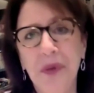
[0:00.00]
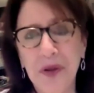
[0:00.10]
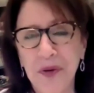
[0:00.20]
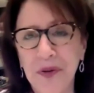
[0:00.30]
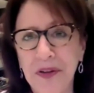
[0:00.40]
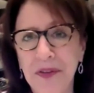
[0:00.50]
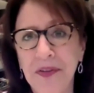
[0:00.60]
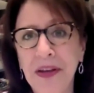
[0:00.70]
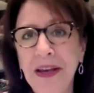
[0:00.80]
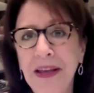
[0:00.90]

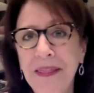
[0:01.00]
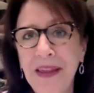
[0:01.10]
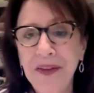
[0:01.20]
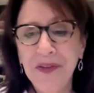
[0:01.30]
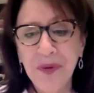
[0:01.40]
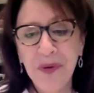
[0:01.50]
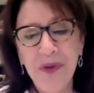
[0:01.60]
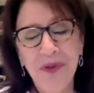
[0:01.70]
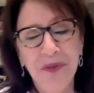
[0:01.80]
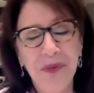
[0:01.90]
bitterness, that's going
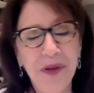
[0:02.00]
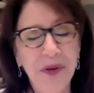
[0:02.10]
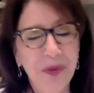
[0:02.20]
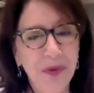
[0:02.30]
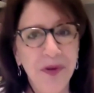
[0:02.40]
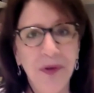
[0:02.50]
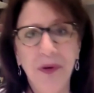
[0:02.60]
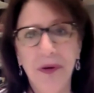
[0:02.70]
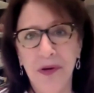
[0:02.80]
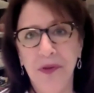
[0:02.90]
to be who you
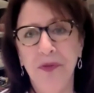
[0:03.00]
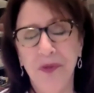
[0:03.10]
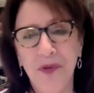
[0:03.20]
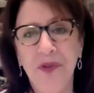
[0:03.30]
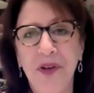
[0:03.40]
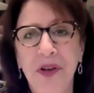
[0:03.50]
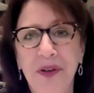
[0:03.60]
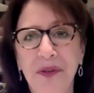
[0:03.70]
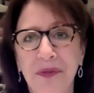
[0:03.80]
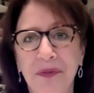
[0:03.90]
are on the first day
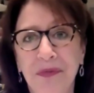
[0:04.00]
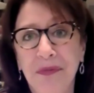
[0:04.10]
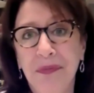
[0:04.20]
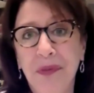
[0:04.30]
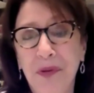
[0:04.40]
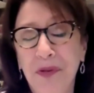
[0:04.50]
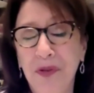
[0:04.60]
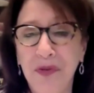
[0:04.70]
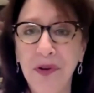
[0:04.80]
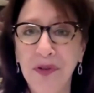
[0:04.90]

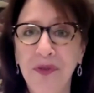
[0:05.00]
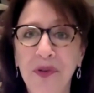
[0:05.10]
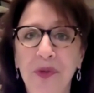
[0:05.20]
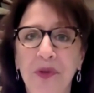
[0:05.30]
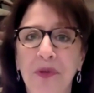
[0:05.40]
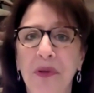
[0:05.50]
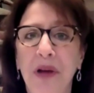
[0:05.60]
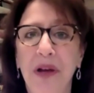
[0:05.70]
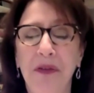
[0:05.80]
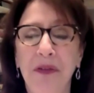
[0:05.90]
post-divorce of your new
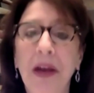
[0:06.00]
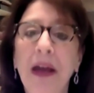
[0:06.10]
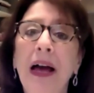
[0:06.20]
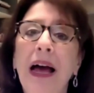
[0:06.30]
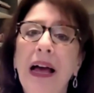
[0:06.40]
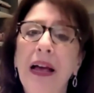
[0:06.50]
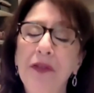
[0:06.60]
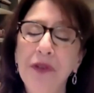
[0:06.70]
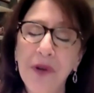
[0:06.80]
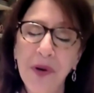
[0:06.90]
life. As
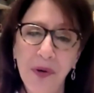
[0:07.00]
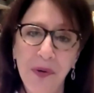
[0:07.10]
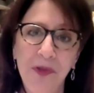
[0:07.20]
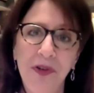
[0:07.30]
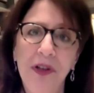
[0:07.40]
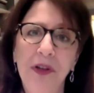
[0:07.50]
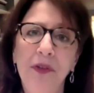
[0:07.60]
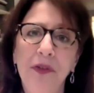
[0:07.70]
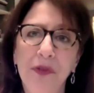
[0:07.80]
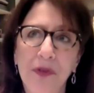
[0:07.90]
a coach, it is
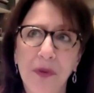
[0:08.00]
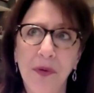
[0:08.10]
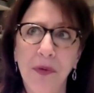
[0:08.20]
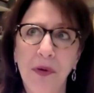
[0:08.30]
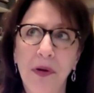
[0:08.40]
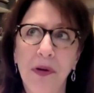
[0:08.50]
so